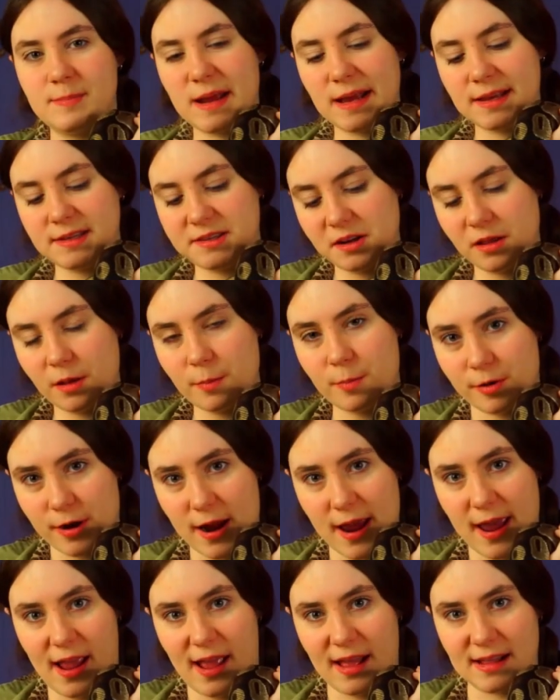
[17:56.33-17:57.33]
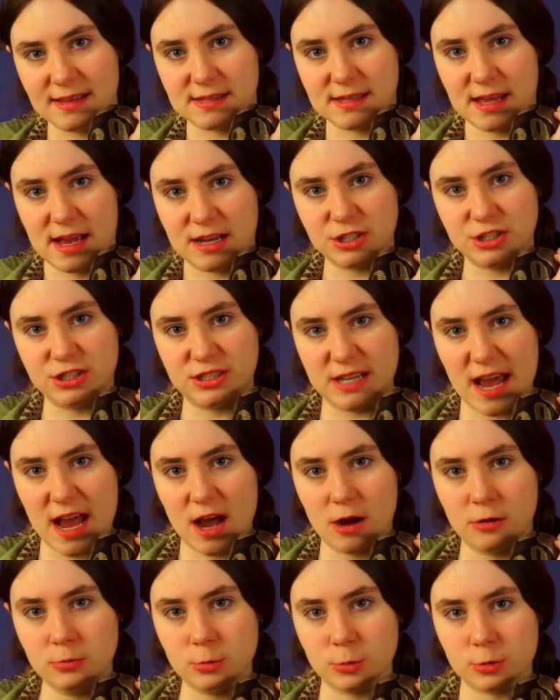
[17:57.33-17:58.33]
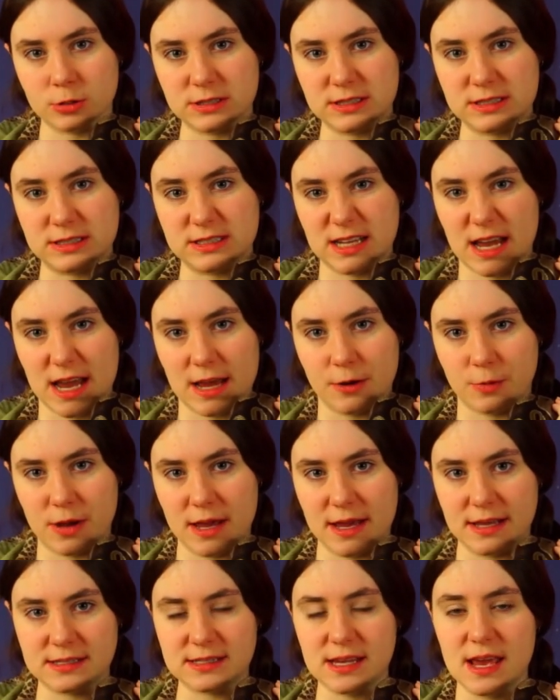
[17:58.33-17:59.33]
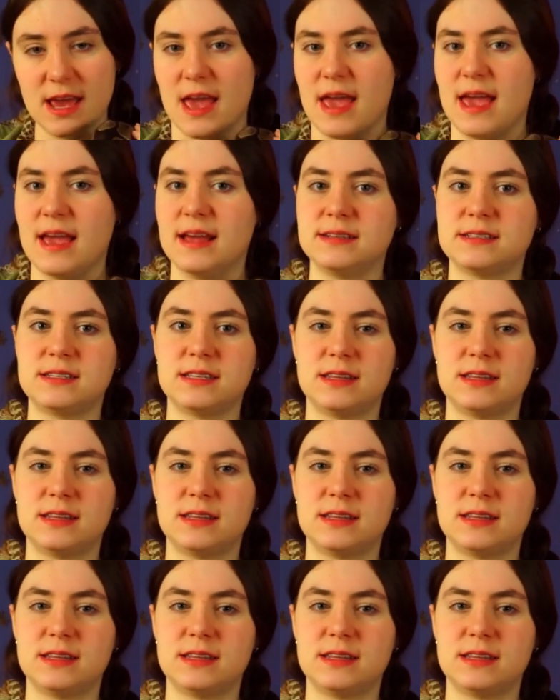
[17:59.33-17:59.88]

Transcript: next to their prey and slash down or sideways into